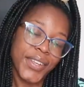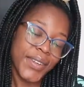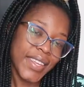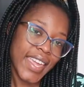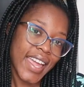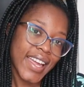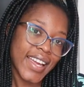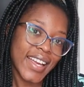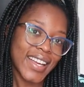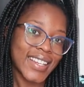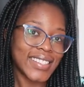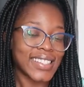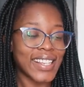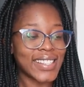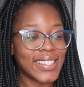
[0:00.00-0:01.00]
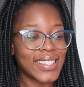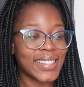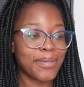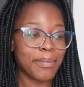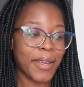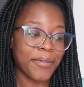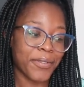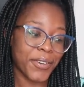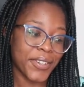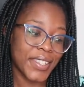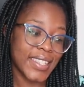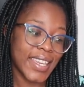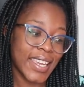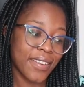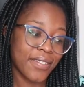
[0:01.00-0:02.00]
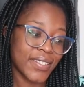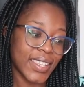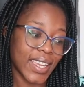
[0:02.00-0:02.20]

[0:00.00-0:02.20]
So yeah, that's my first day of